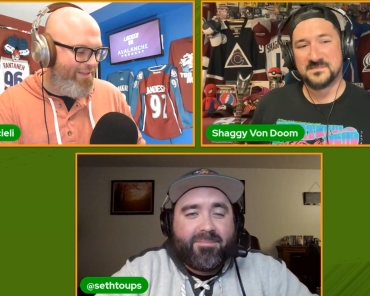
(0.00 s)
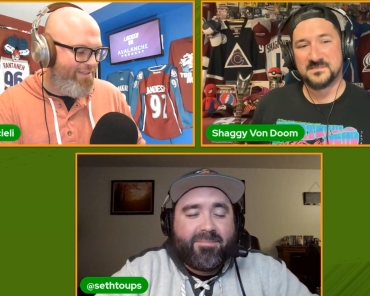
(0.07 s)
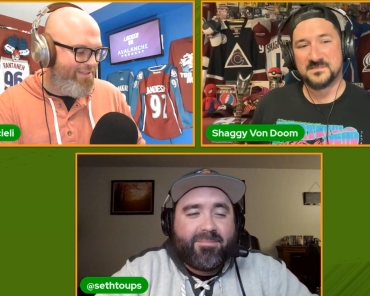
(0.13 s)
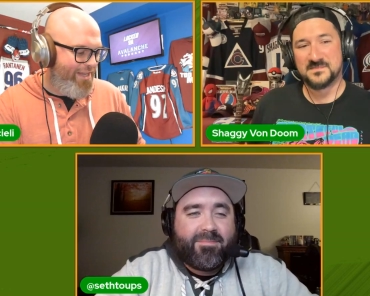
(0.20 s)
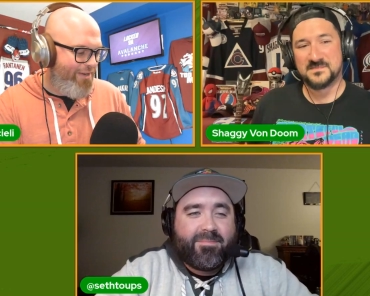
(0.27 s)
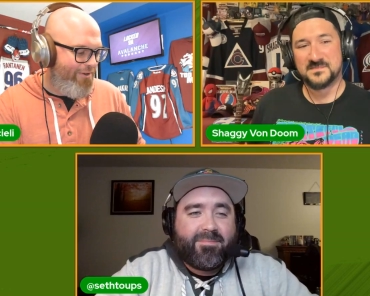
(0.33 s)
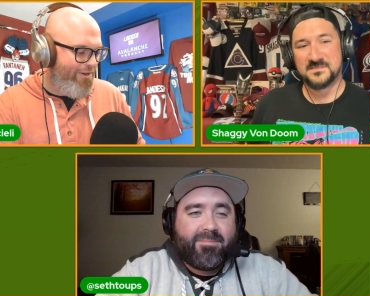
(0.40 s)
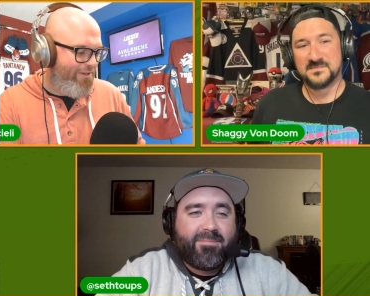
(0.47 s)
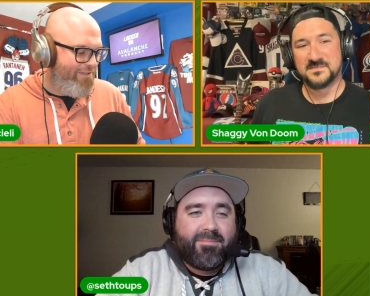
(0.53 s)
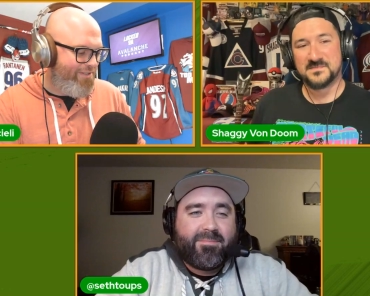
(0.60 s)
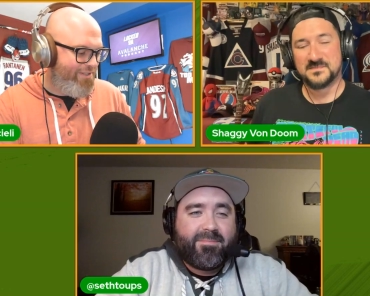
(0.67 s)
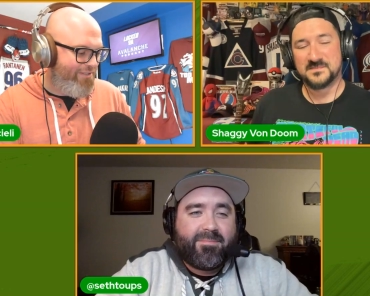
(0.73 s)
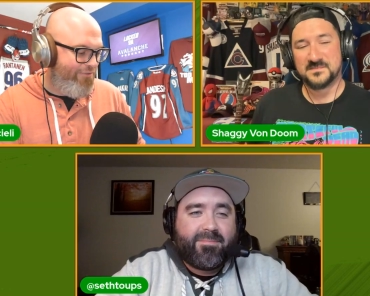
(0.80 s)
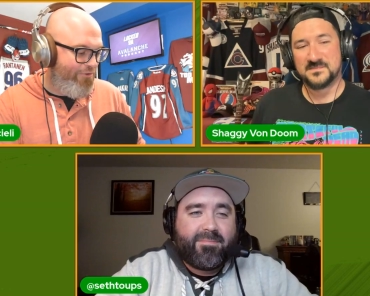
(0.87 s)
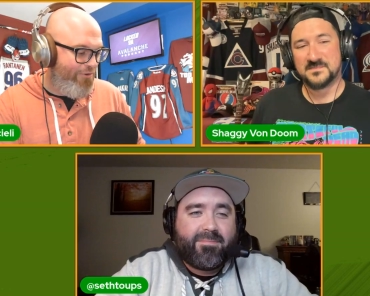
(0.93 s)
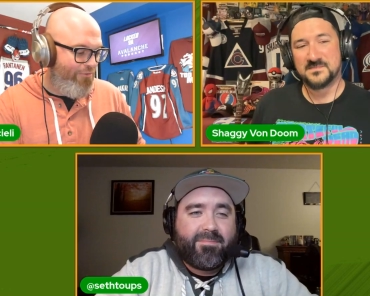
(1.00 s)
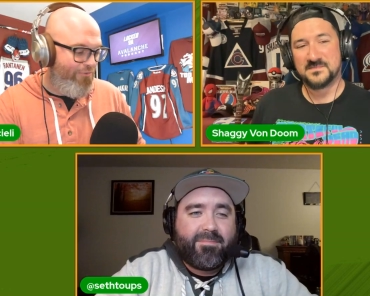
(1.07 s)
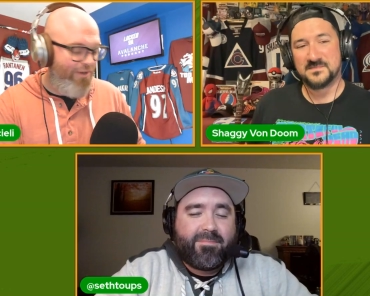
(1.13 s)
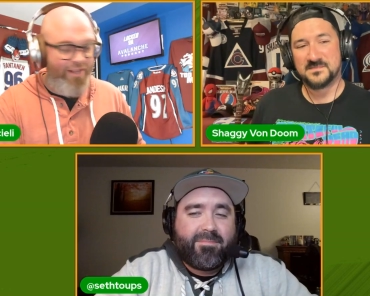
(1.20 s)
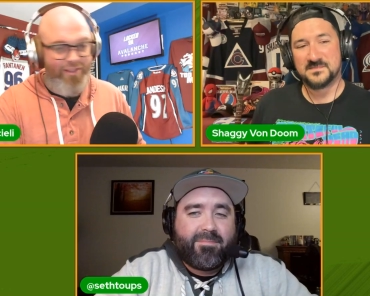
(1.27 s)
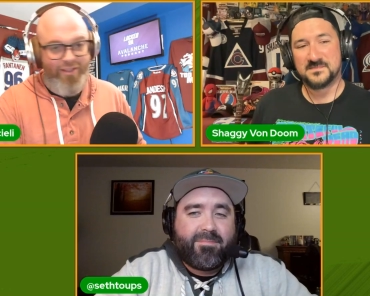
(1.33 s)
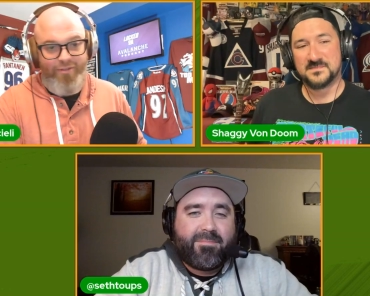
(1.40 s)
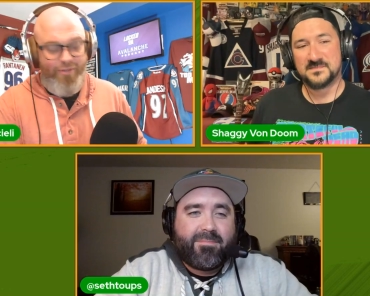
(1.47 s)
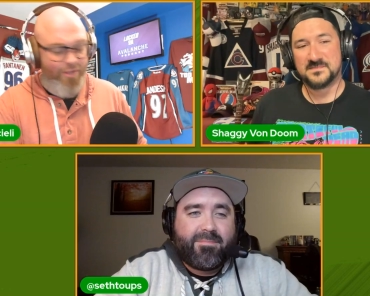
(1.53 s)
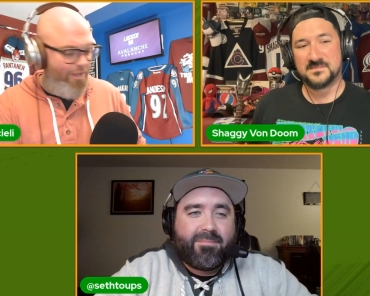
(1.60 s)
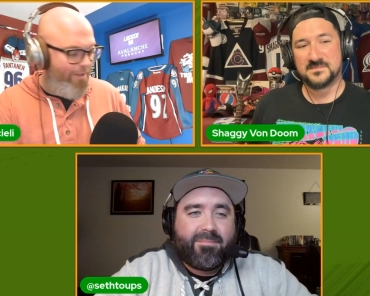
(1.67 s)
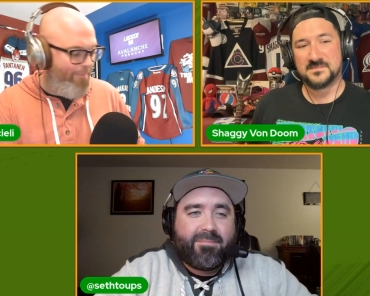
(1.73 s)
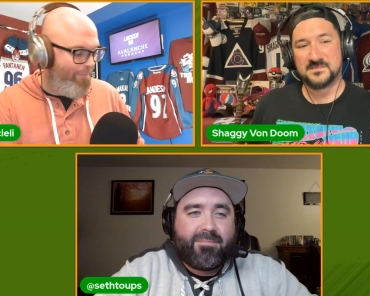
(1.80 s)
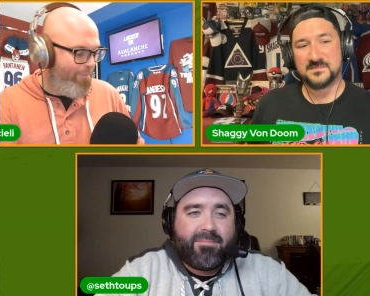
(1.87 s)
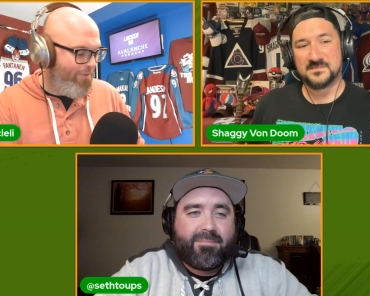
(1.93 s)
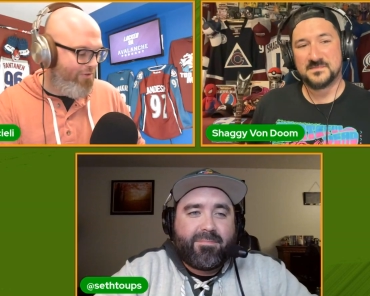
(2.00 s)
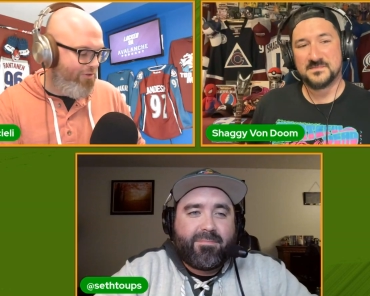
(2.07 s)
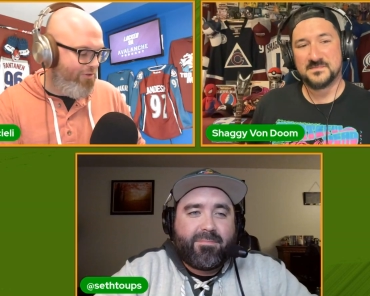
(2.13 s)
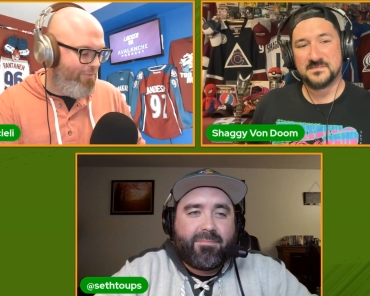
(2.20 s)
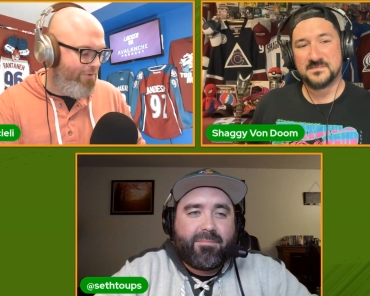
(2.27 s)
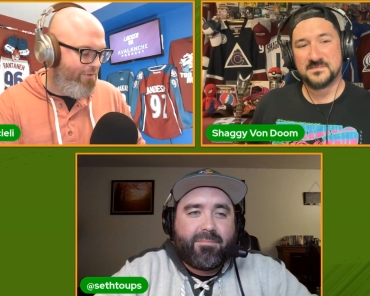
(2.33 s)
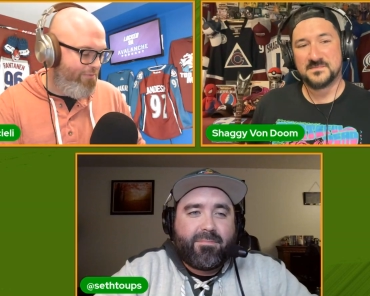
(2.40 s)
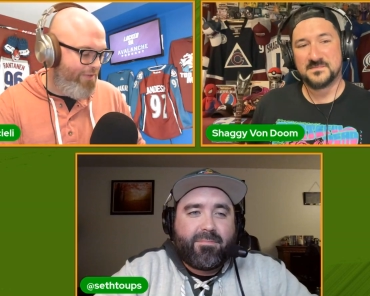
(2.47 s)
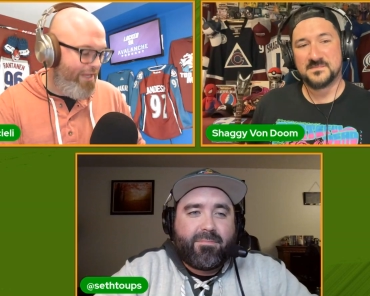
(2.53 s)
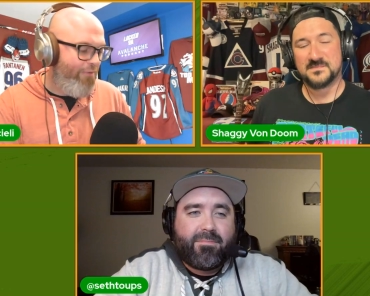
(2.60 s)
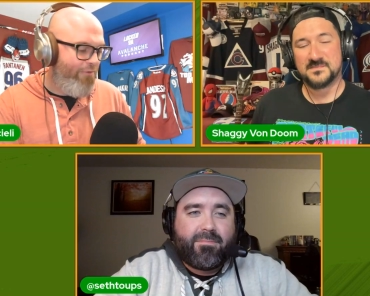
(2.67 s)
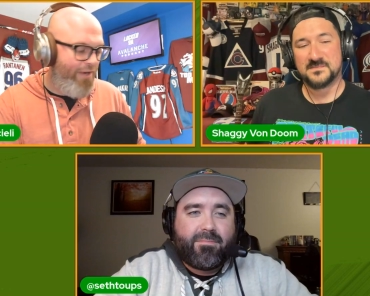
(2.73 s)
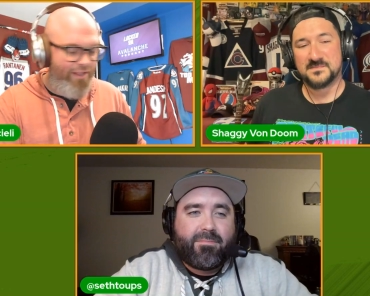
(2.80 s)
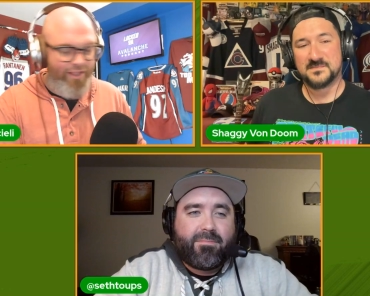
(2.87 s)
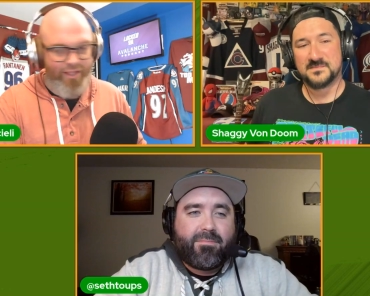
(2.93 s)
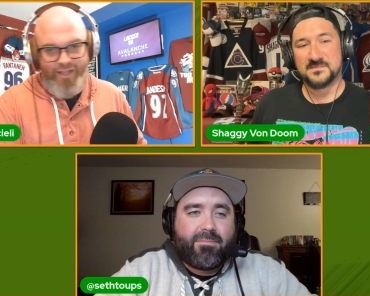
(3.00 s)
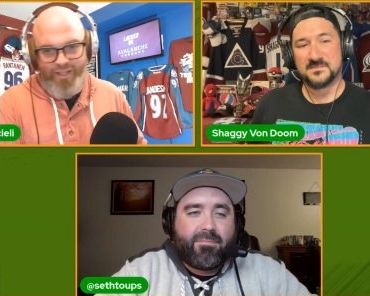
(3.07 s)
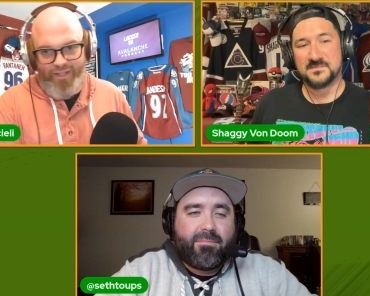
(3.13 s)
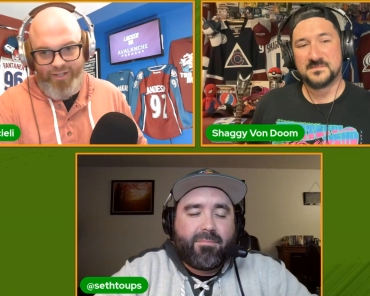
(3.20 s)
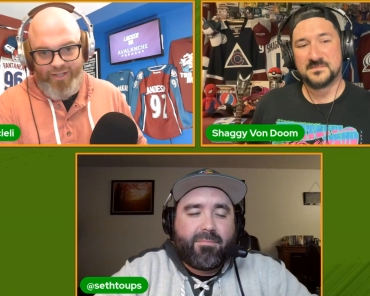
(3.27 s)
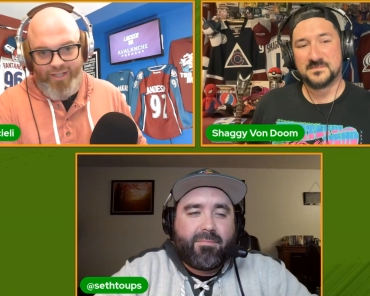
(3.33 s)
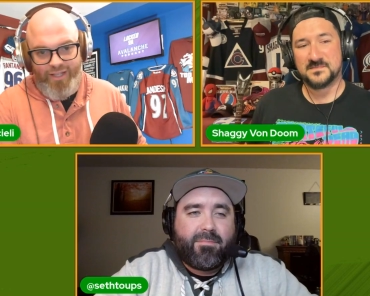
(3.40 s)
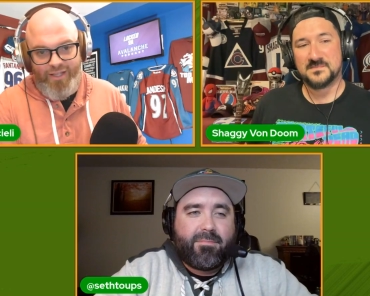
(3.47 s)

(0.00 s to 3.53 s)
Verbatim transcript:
Speaker 1: second round at 64, the Riley, Riley Heidt,